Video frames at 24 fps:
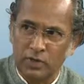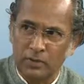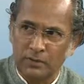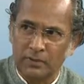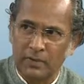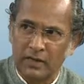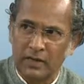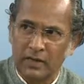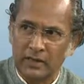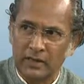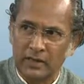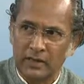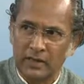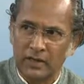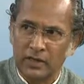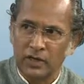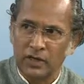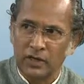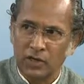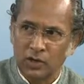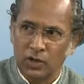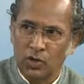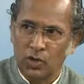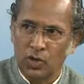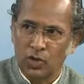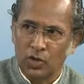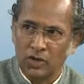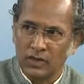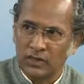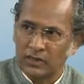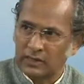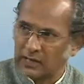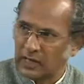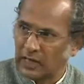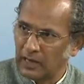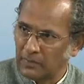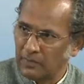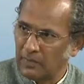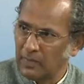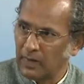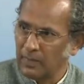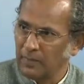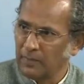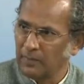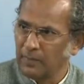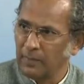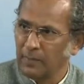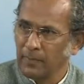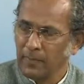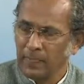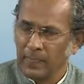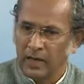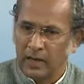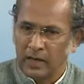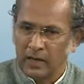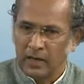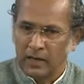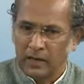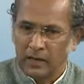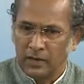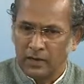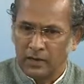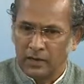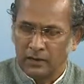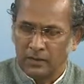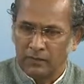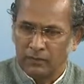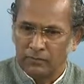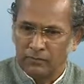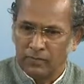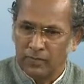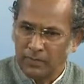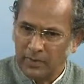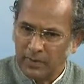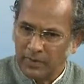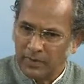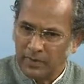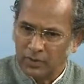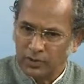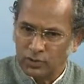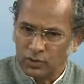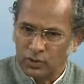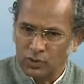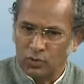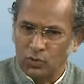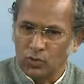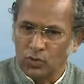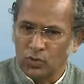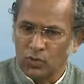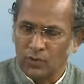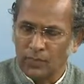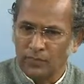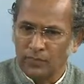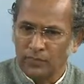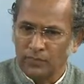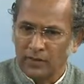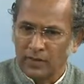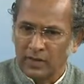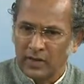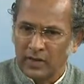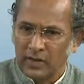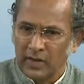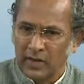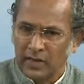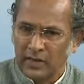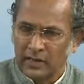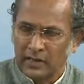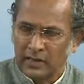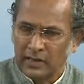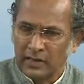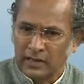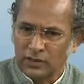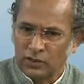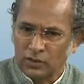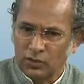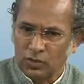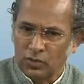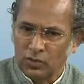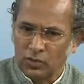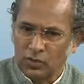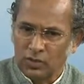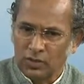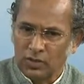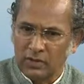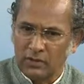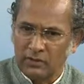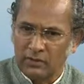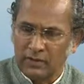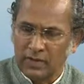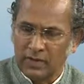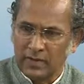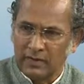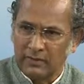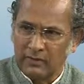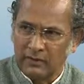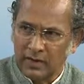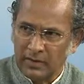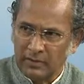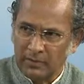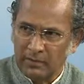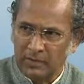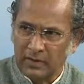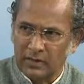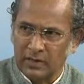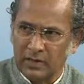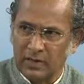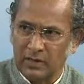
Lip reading: path called dharma. We built that school, and in that school we developed,